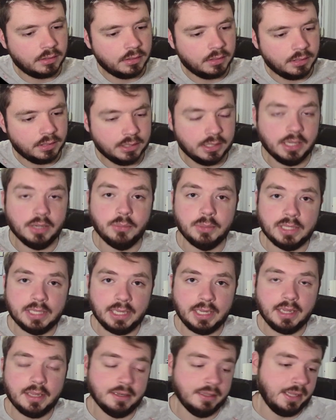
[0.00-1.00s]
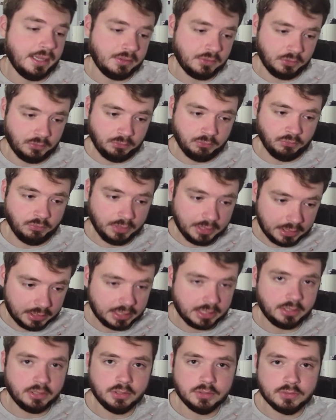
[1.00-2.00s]
Yeah, we can. That's a
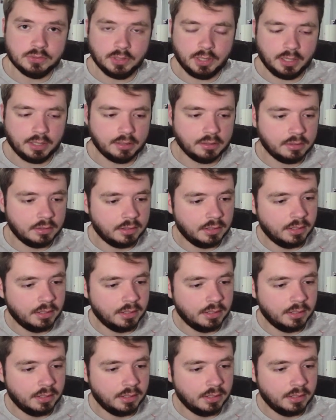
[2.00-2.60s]
really good sign,